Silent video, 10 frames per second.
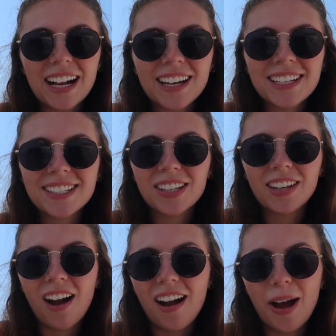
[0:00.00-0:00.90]
got asked a
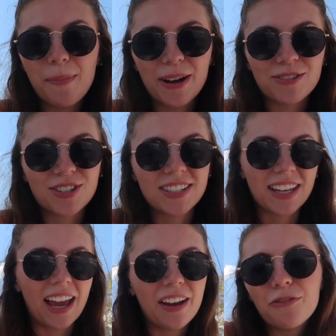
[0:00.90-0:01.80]
lot about just
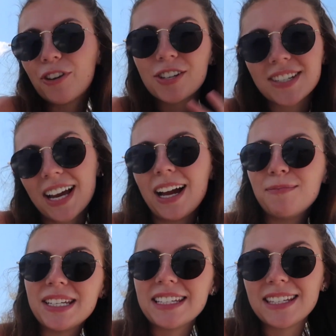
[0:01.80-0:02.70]
like first
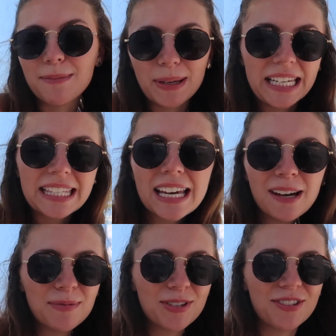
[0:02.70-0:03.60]
time DCP
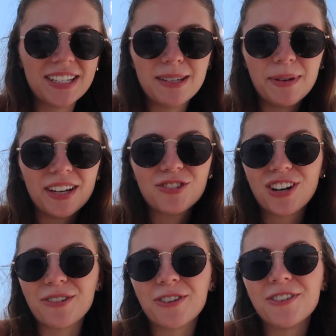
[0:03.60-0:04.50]
tips or DCP in
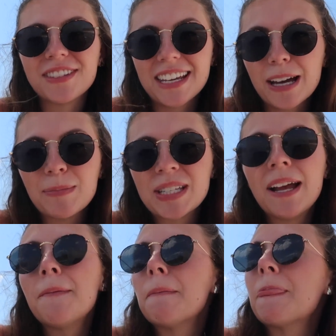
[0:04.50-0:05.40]
general tips.
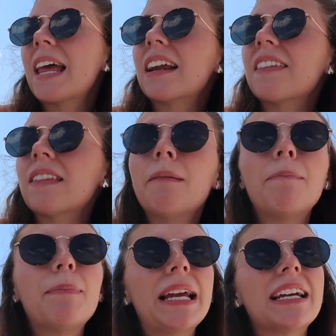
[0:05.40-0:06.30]
And I think the
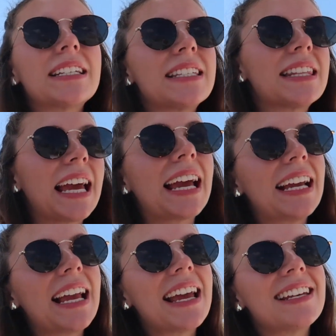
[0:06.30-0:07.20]
biggest
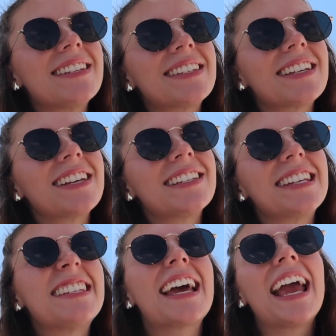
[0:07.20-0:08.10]
thing is
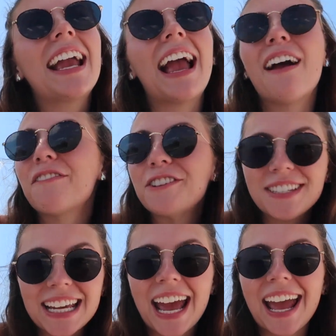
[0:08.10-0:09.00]
to take every
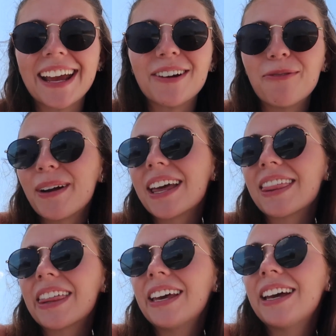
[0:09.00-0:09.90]
day with
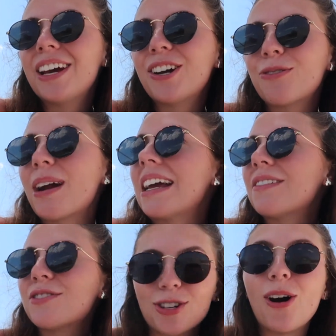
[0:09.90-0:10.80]
a grain
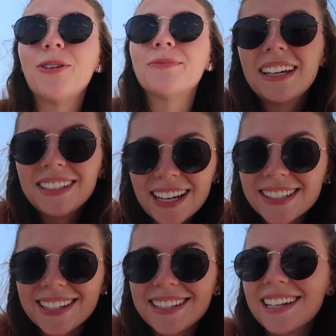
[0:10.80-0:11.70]
of salt. Yes,
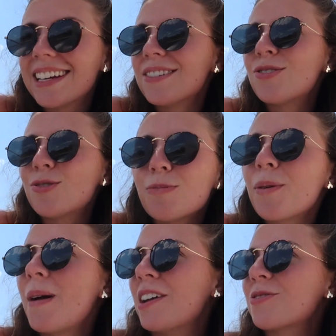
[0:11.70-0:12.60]
Disney is super
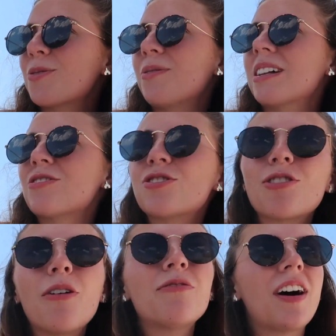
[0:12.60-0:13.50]
magical, it's
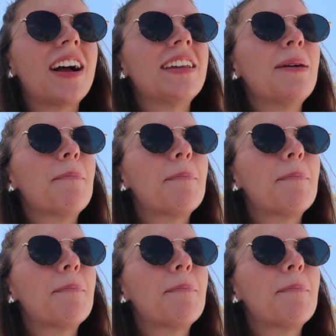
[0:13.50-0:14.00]
so fun,